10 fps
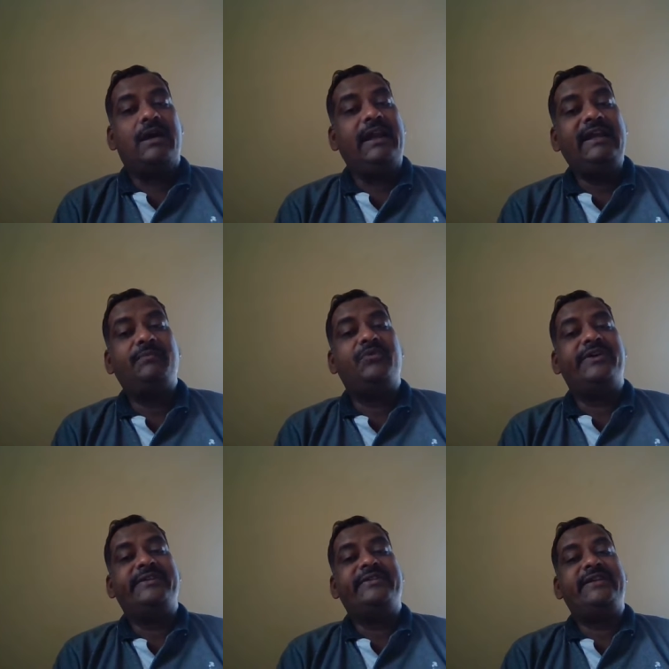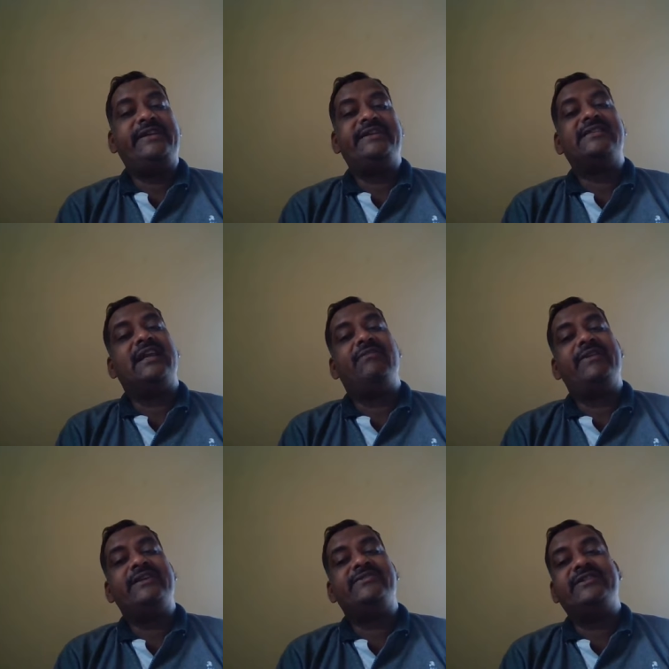great poetry is
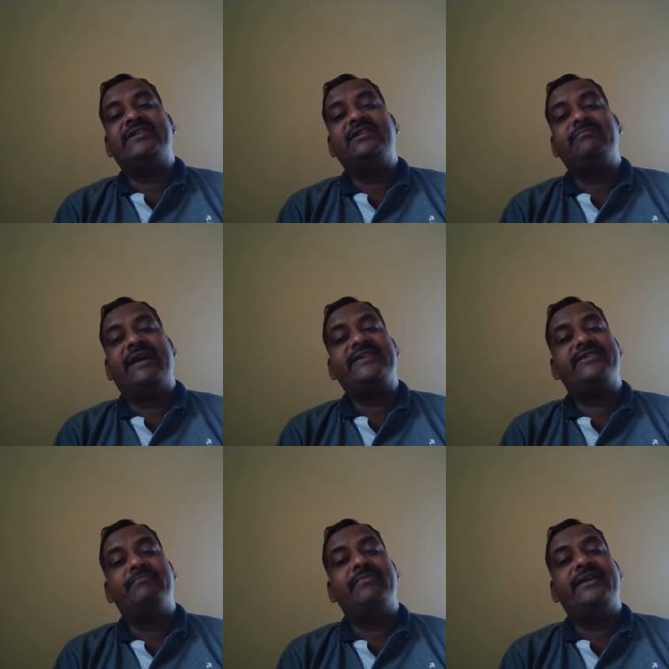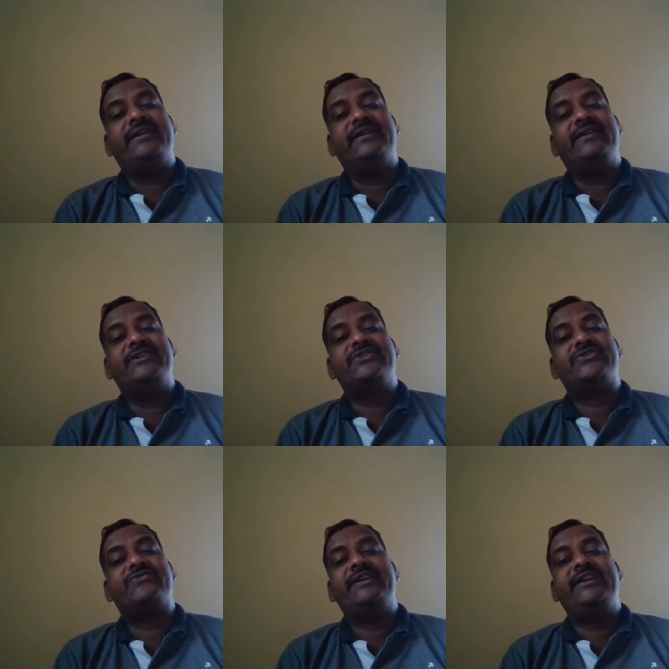always written by somebody
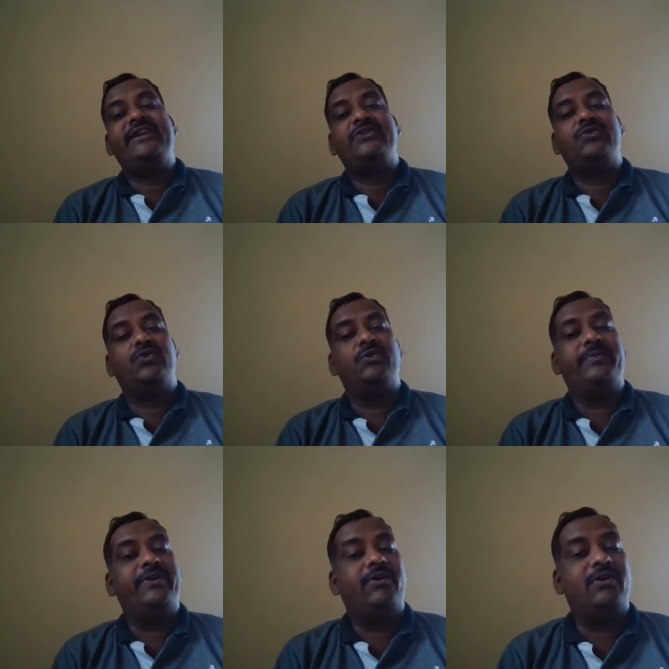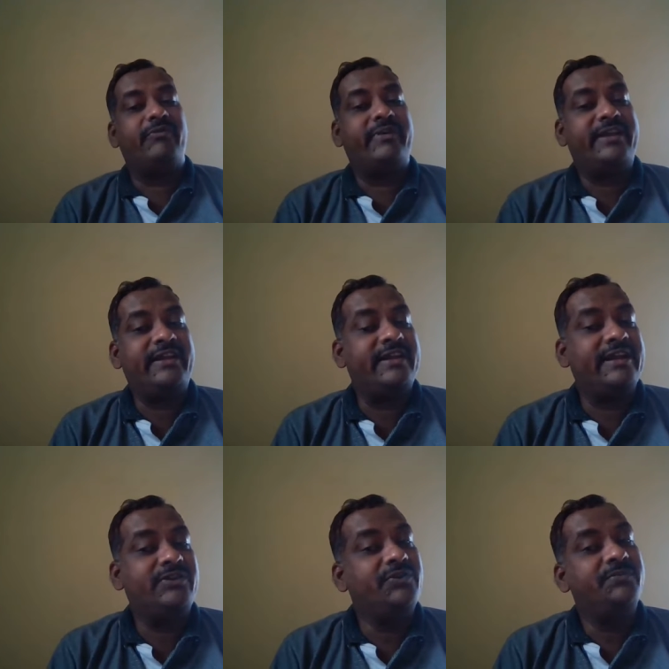straining to go beyond what we
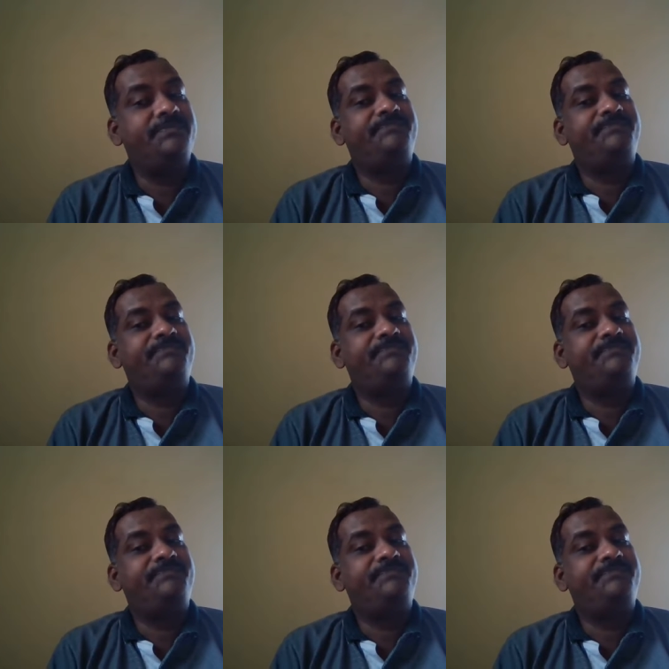can do.